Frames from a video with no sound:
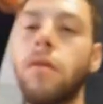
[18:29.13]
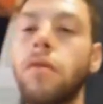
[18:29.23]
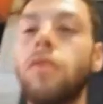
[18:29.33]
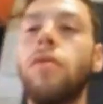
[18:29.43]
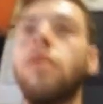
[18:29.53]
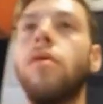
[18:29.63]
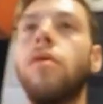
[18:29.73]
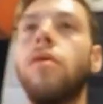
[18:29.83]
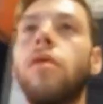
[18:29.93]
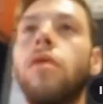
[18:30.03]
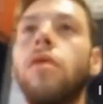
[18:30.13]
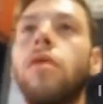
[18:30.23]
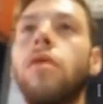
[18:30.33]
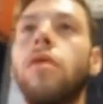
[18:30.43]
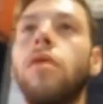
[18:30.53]

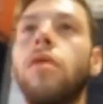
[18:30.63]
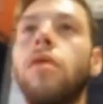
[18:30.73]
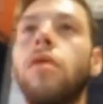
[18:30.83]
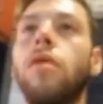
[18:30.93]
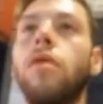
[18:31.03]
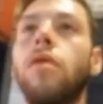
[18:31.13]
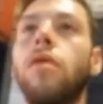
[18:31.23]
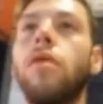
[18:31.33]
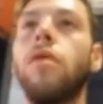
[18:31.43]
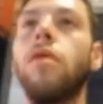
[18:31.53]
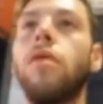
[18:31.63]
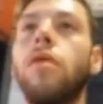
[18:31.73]
This person isn't speaking.